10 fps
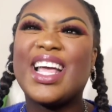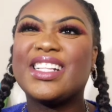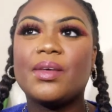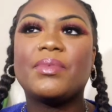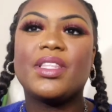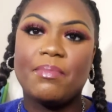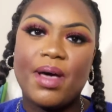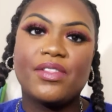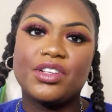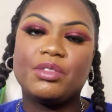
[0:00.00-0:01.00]
That's something that
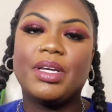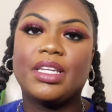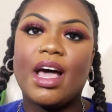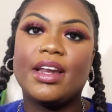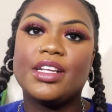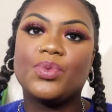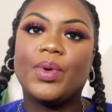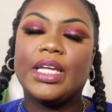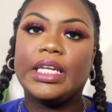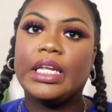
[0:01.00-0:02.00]
bothers me a lot, is
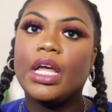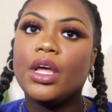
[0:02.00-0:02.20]
when